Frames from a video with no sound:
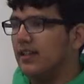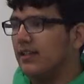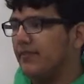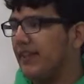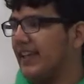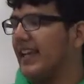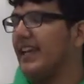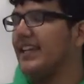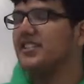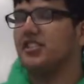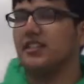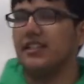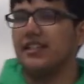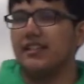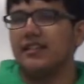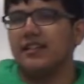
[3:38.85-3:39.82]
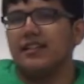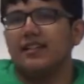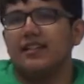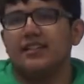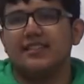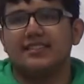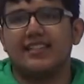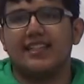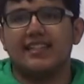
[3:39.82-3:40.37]
vacationing,
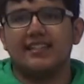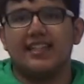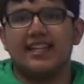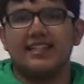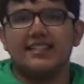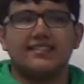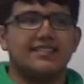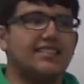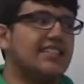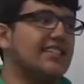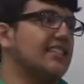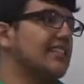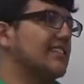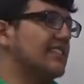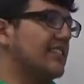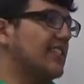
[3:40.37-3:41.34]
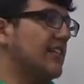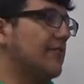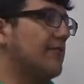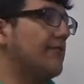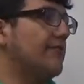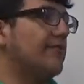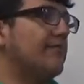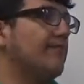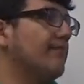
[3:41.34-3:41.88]
is that they can see this
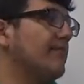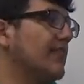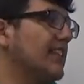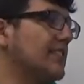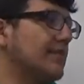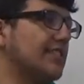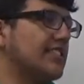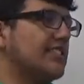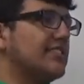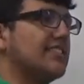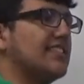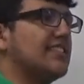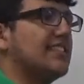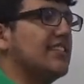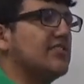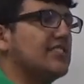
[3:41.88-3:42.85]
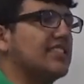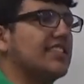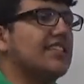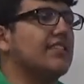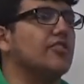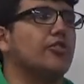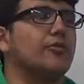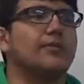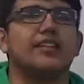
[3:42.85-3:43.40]
stuff, especially since they don't see it
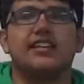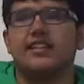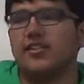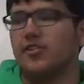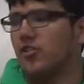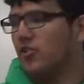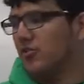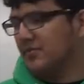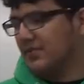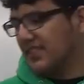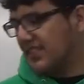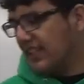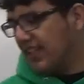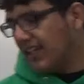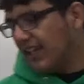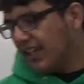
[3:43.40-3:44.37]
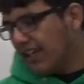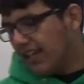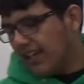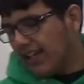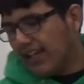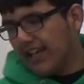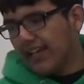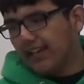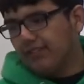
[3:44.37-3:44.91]
normally in their homes.
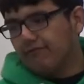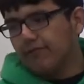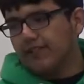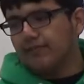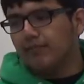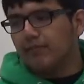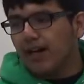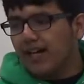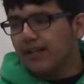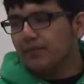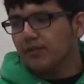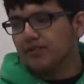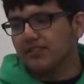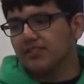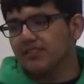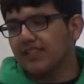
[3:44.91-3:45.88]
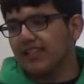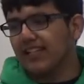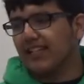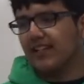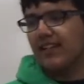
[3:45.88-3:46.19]
And with my personal thing,